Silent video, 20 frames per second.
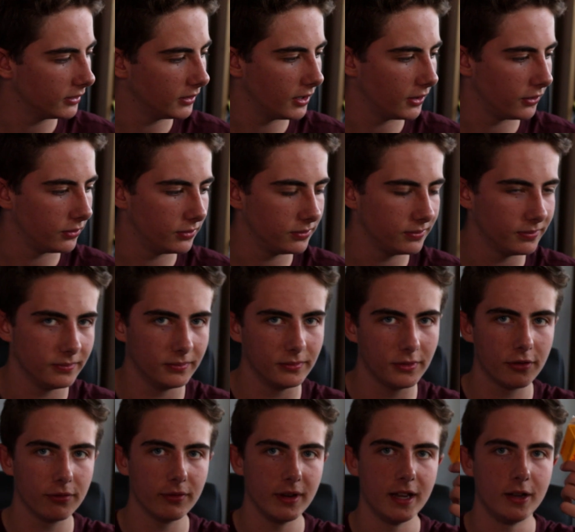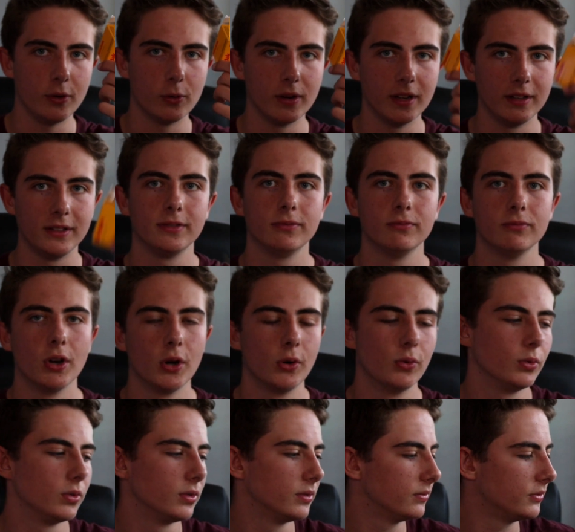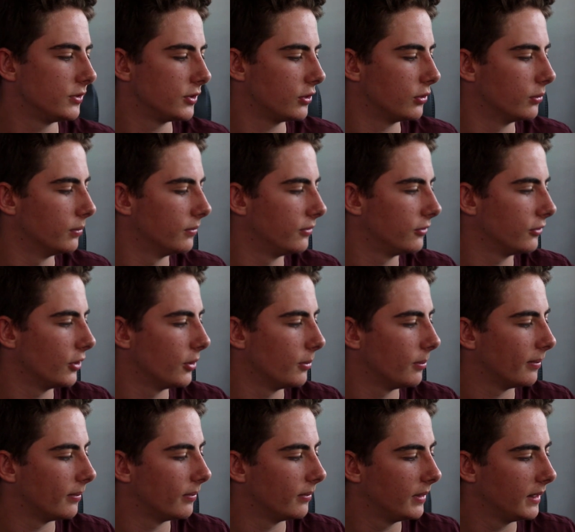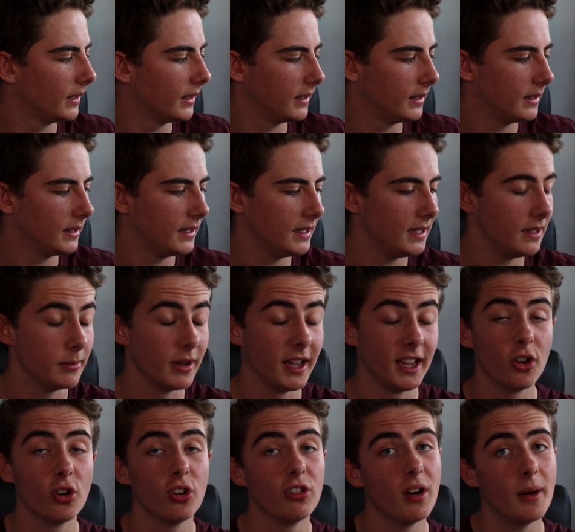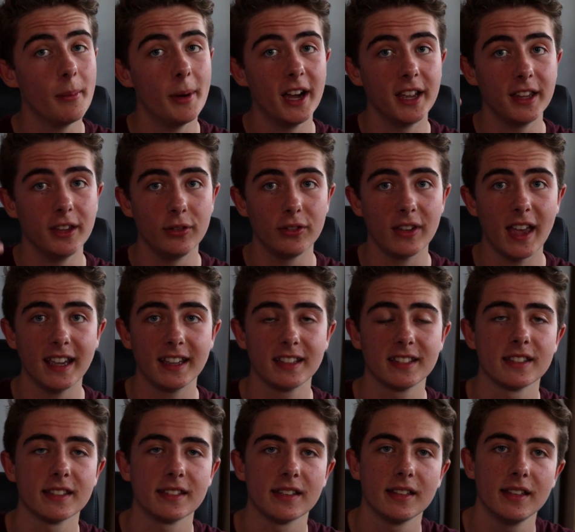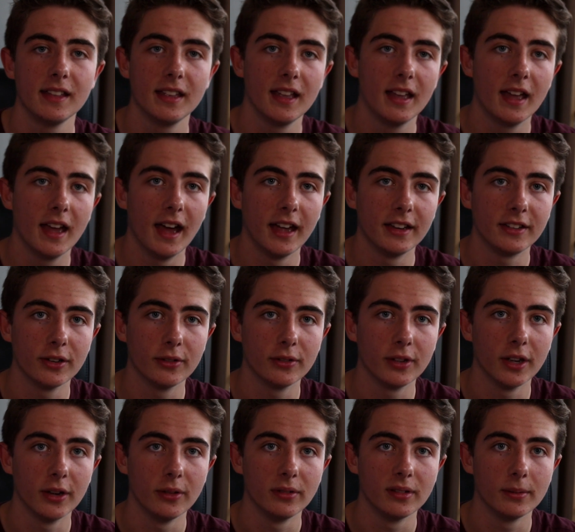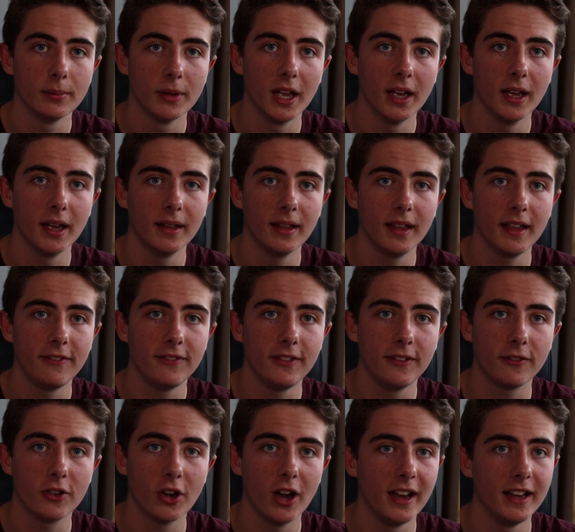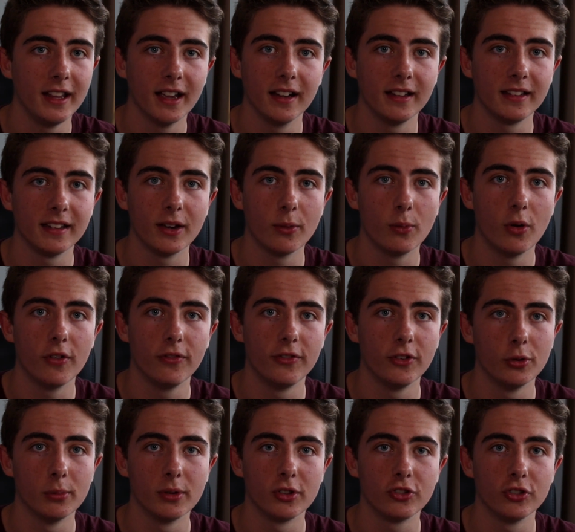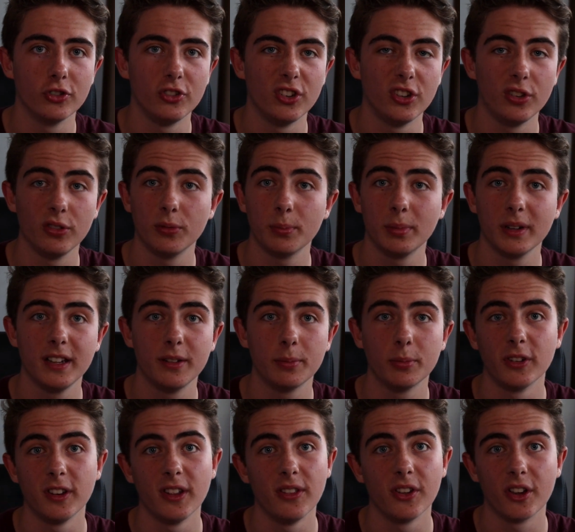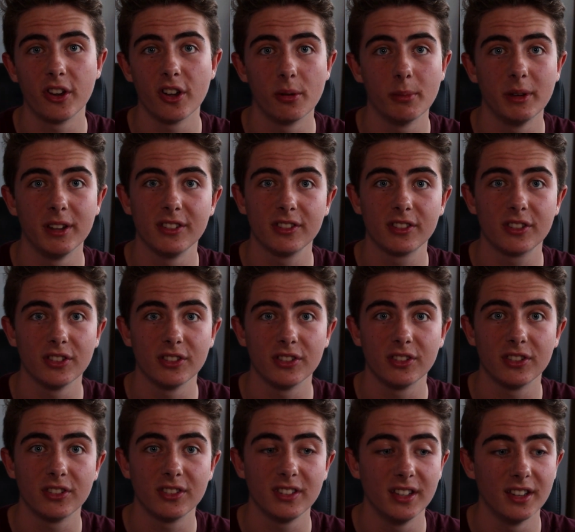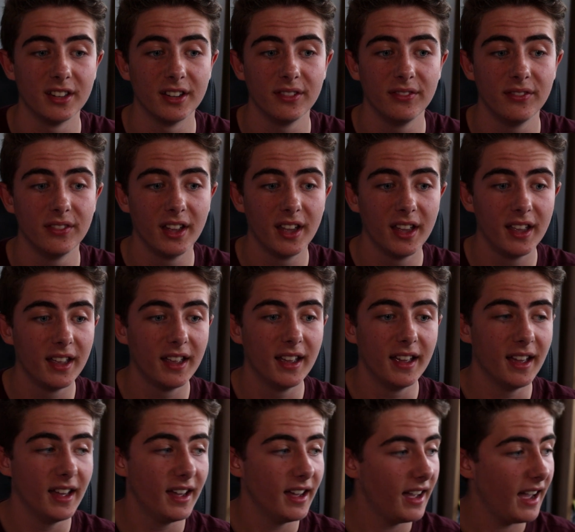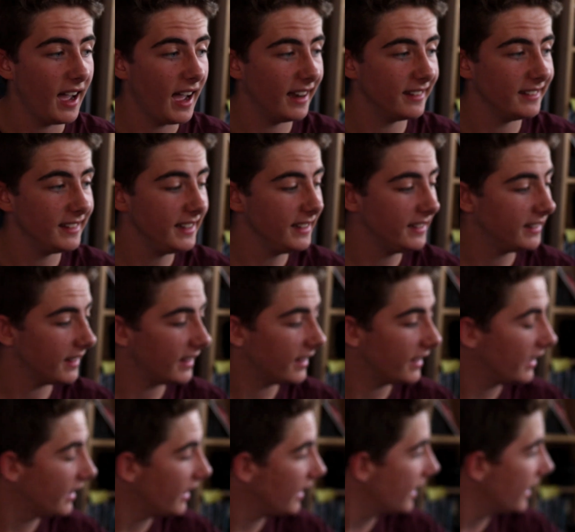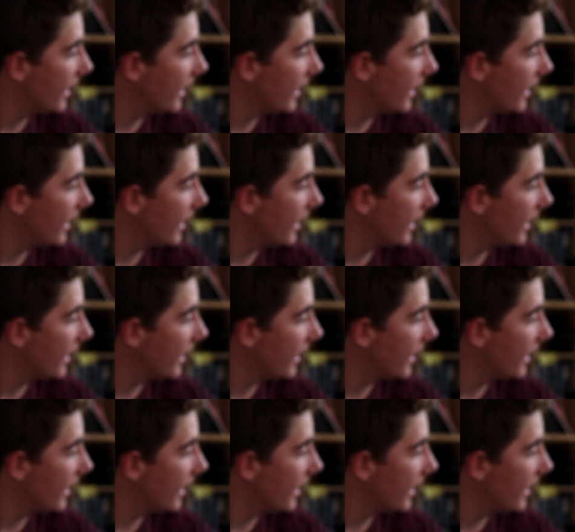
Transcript: a 3 quid roll to come from eBay, or I might use Exeter. I don't know. If you've got any idea what film I should use, please put it in the comments, because, you know, I need it.